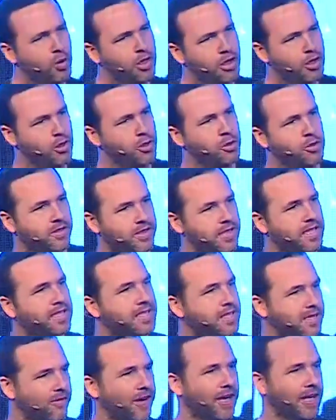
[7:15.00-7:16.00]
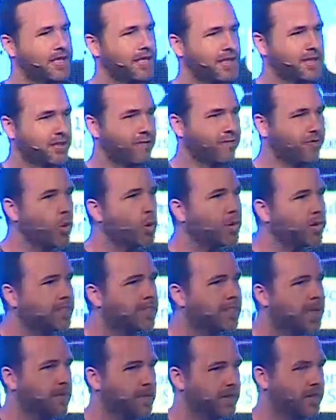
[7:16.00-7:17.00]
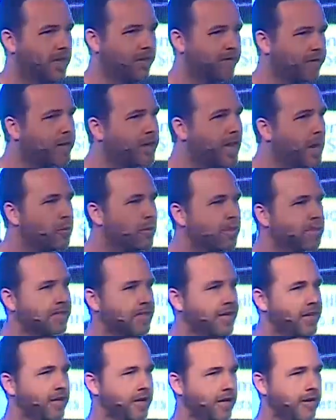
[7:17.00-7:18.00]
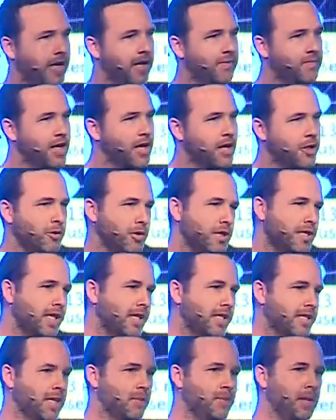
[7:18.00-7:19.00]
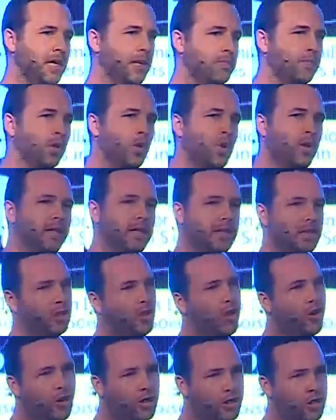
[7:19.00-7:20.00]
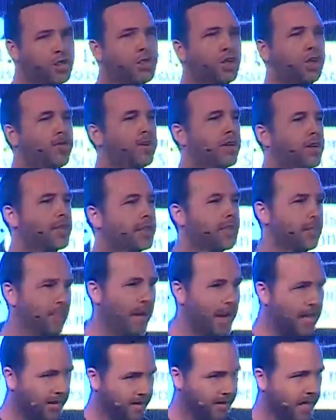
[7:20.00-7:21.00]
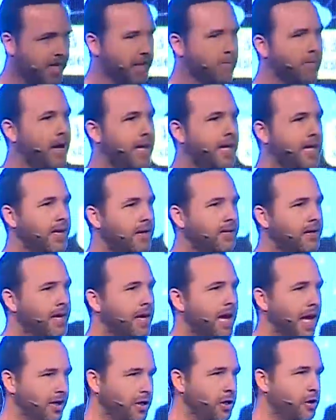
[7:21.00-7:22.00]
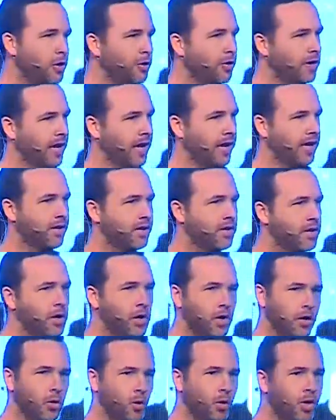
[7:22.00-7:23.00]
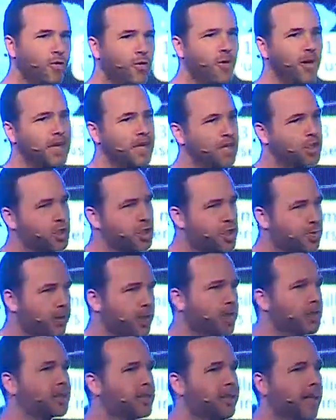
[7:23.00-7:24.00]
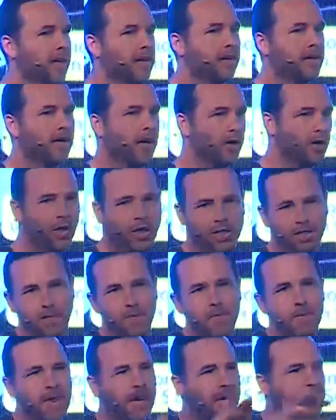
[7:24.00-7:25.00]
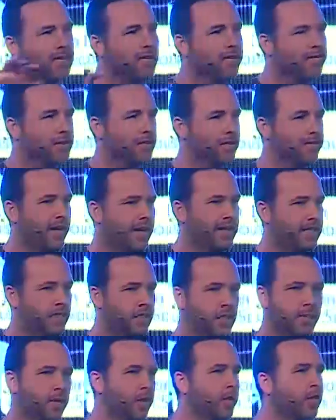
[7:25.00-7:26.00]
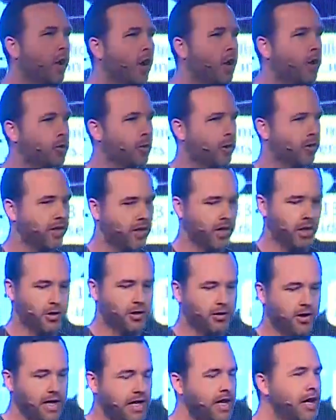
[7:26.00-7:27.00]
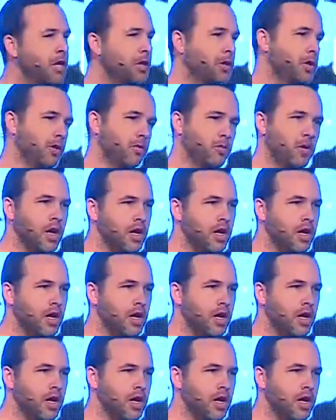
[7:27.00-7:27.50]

we use these devices for this type of stuff, for network security, right? So instead of somebody employing these large servers and paying a lot of money, as they do today, what if we can disperse that across many different devices spread all throughout the country, right? So